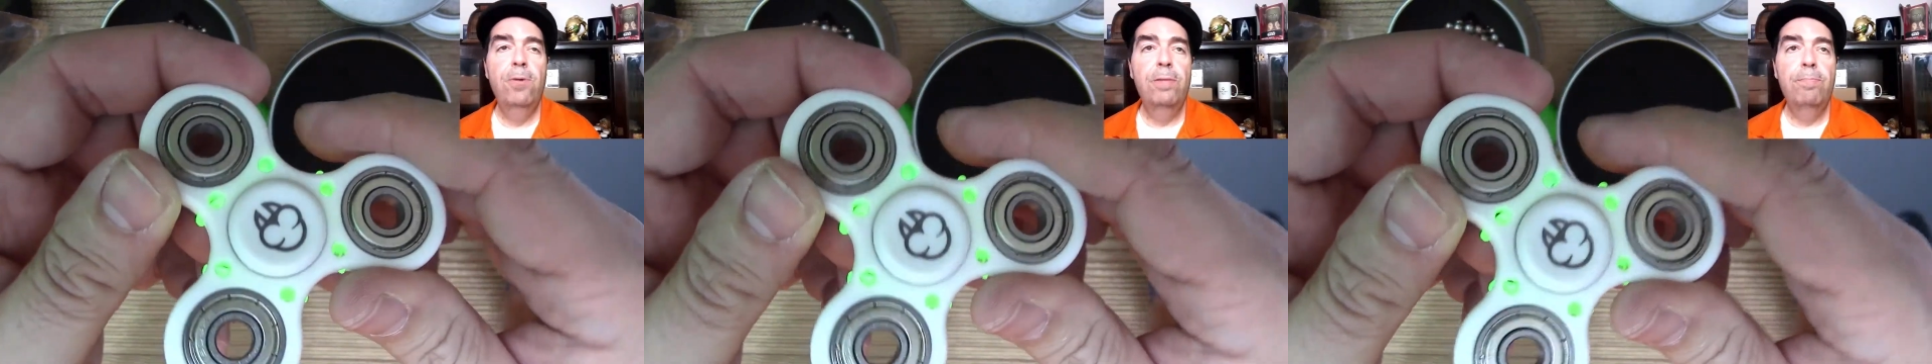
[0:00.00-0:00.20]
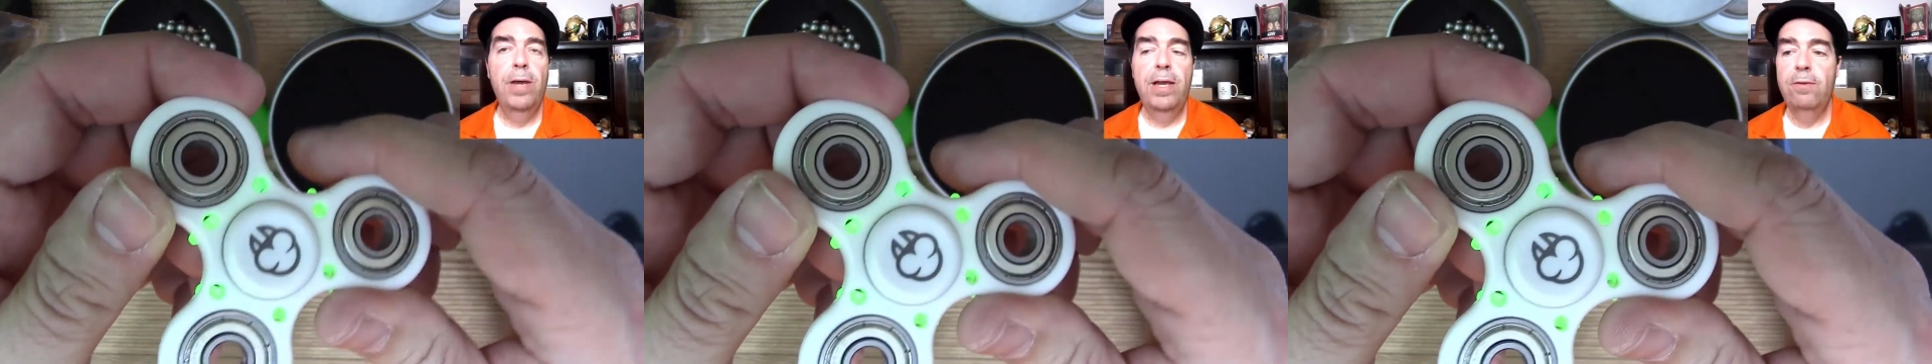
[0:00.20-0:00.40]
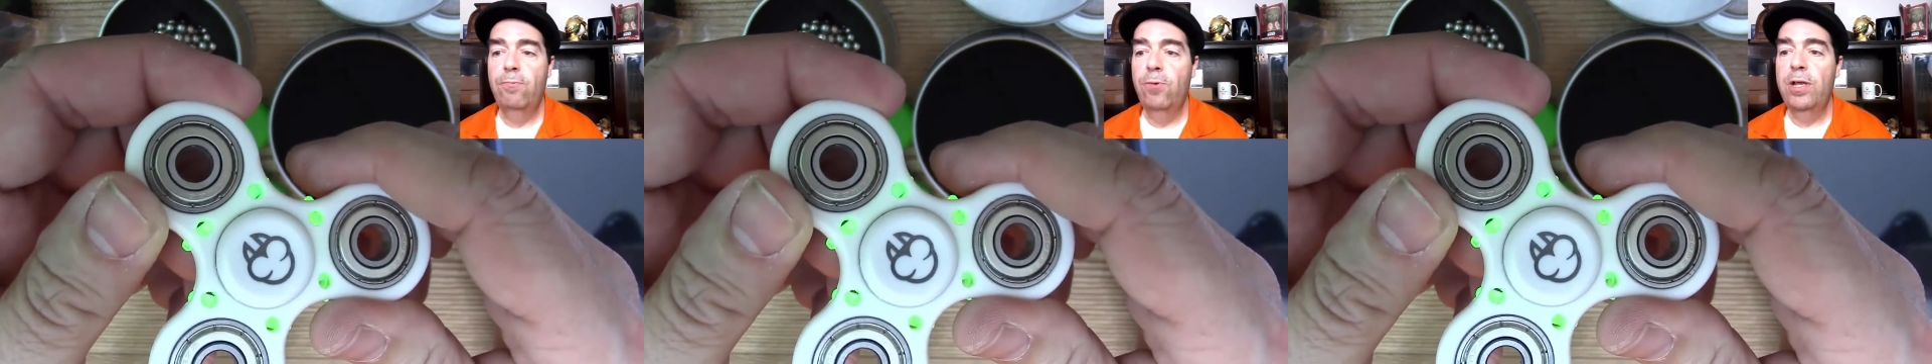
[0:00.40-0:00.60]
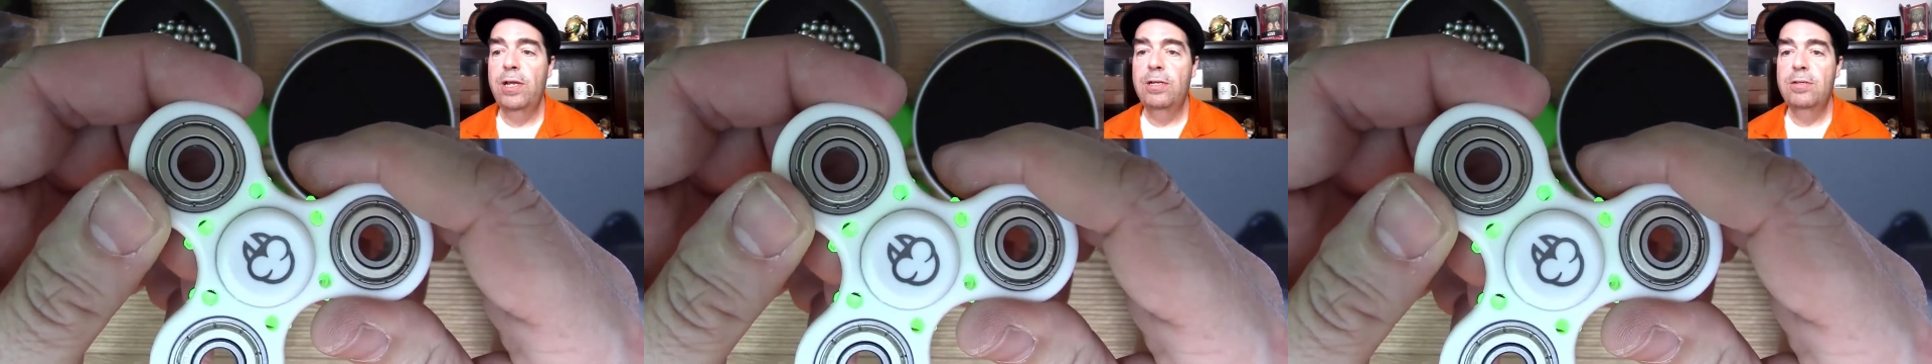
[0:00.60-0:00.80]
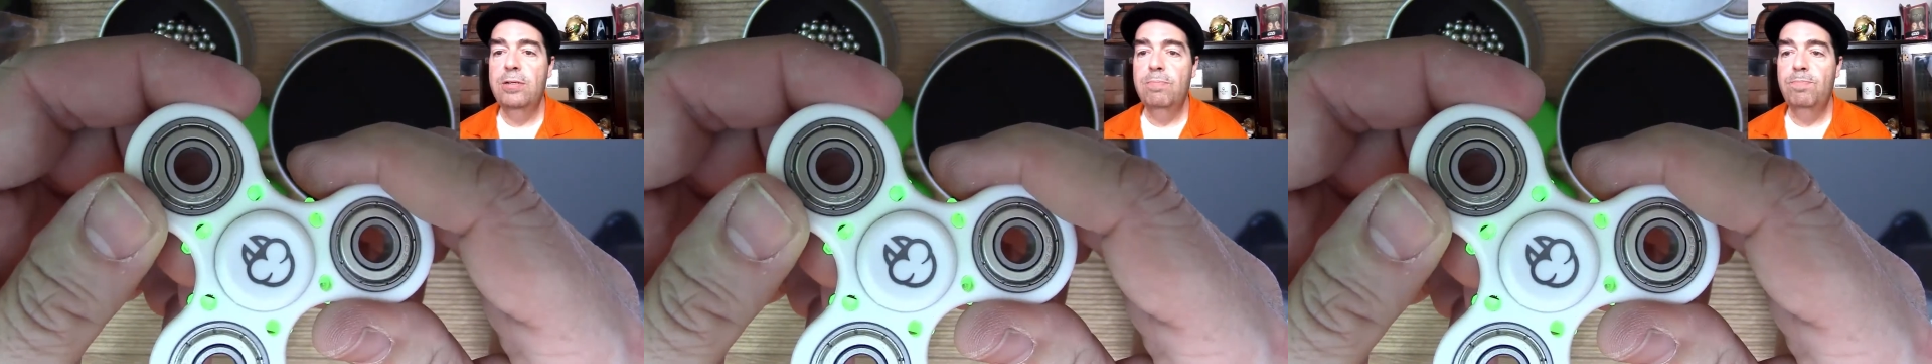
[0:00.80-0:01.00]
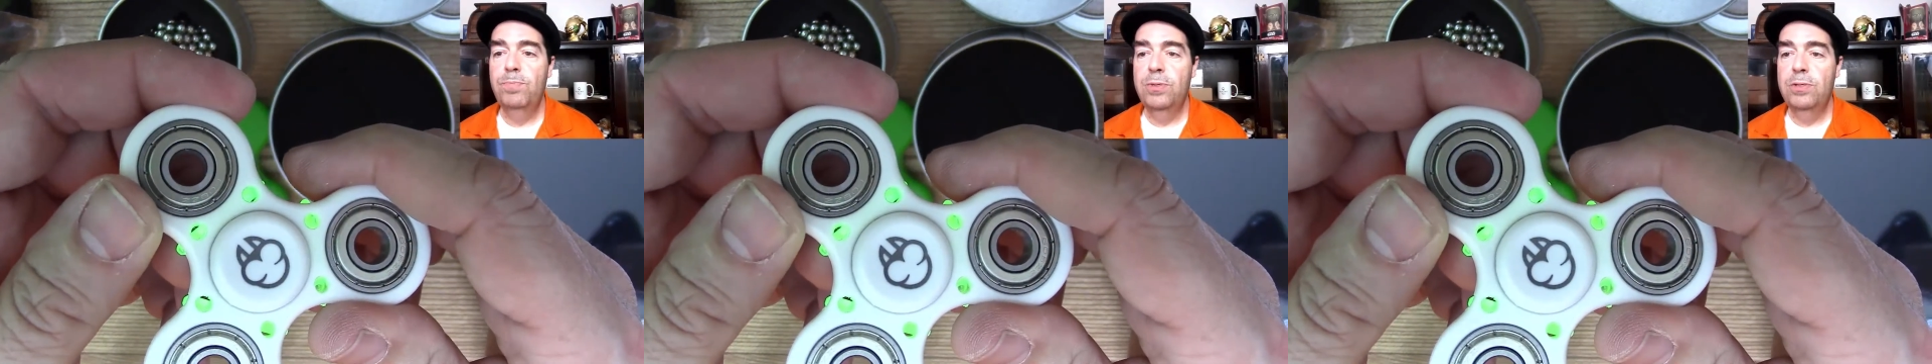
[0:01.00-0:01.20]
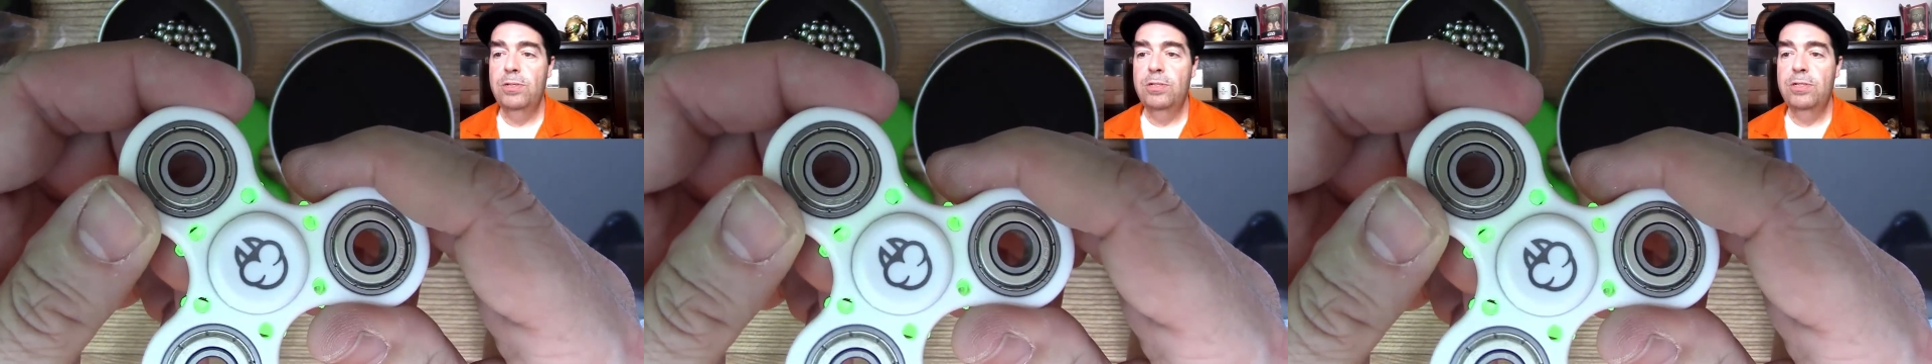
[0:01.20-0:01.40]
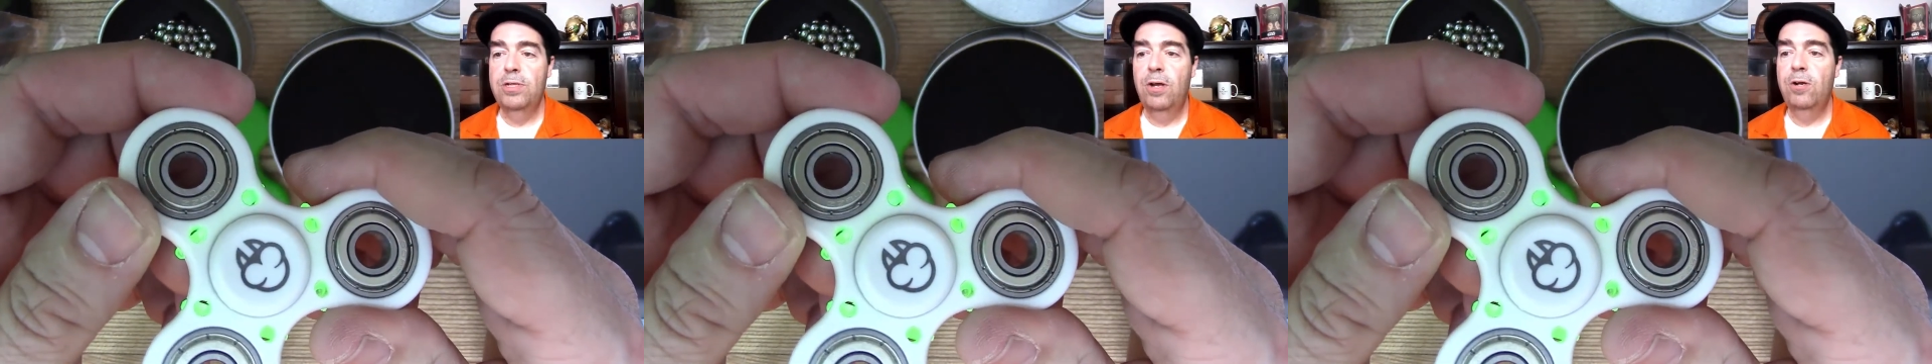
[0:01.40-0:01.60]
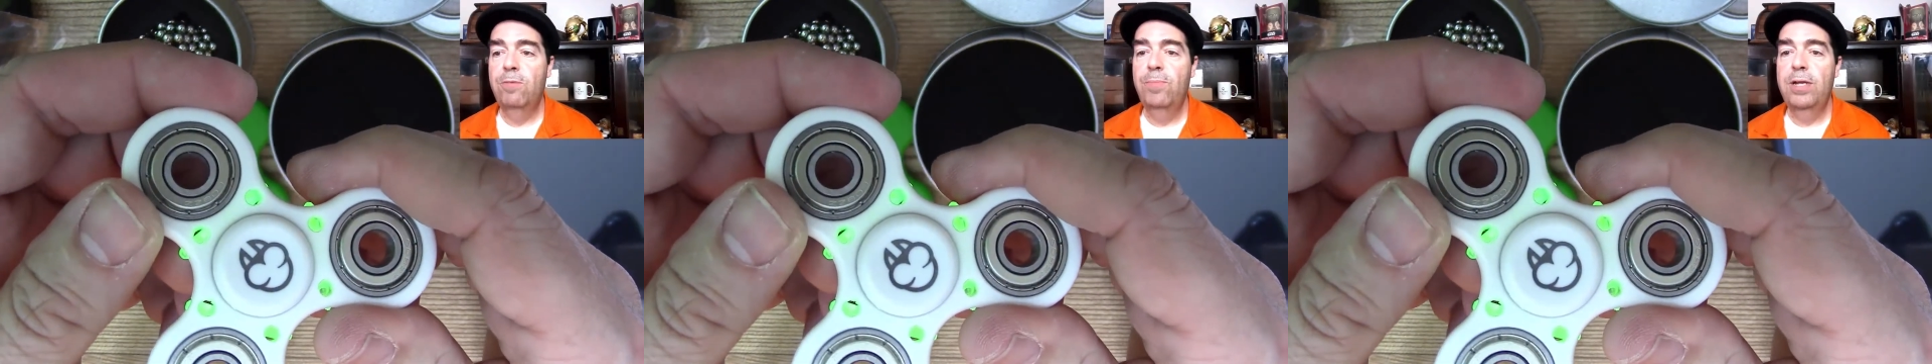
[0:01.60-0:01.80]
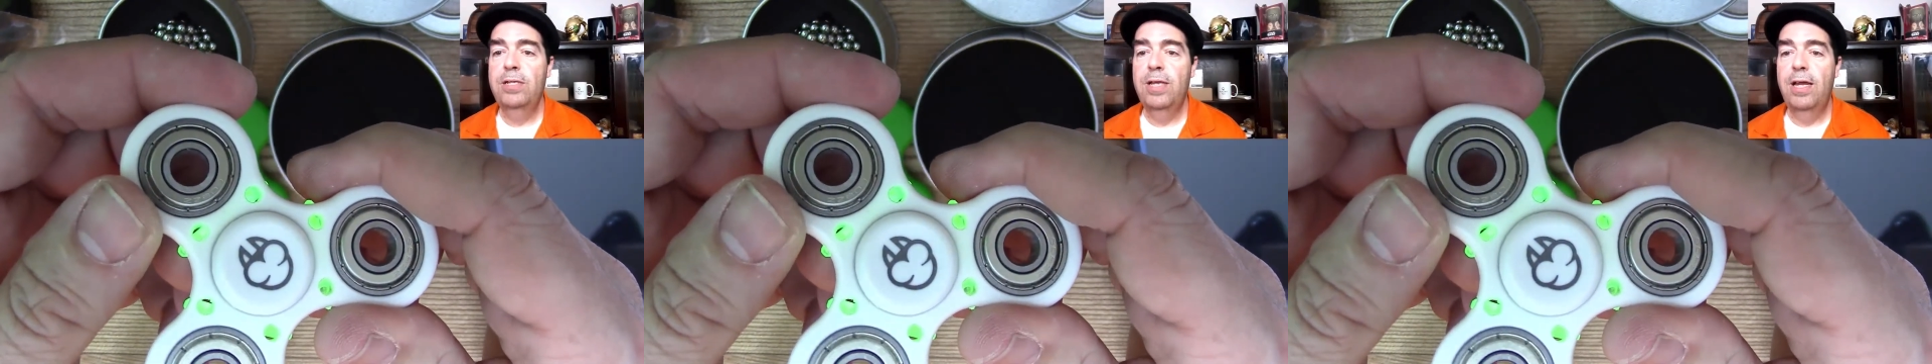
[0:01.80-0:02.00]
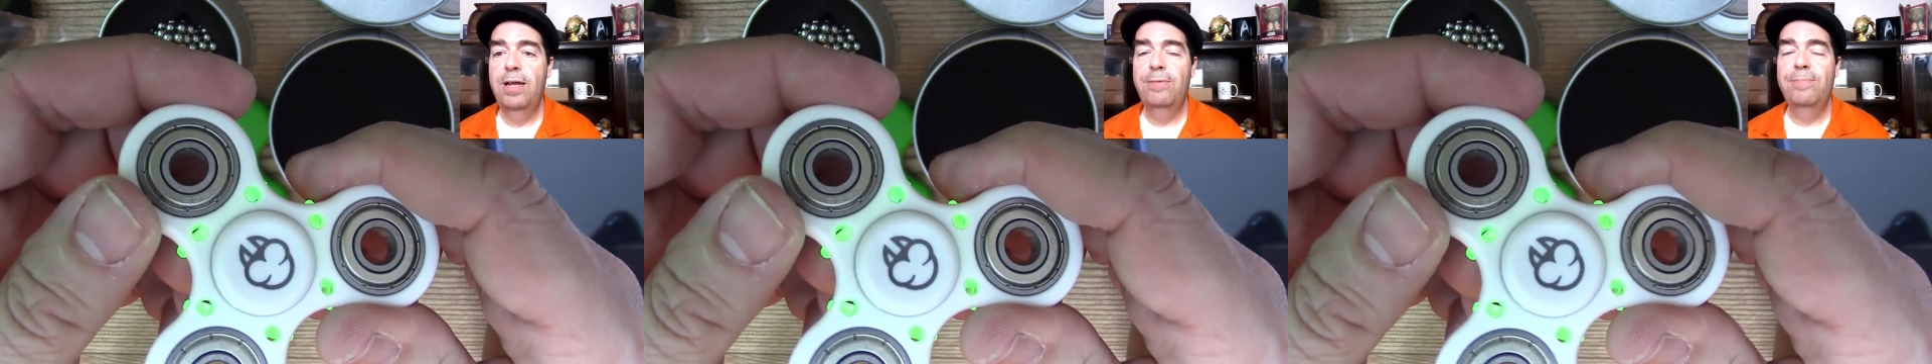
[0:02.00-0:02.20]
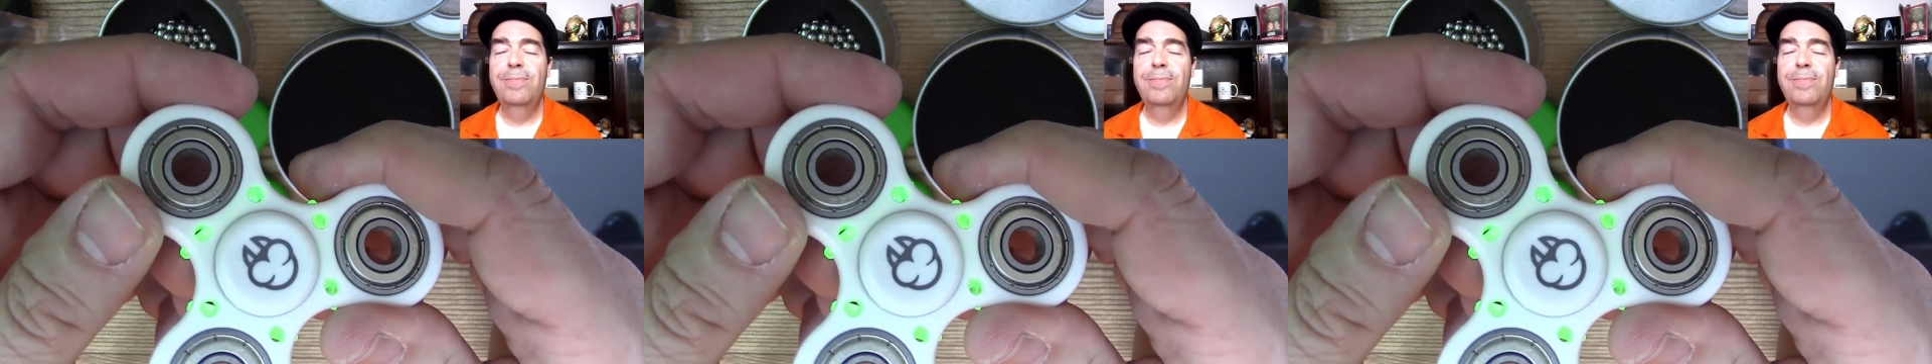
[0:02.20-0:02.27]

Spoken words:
It may really suck big time.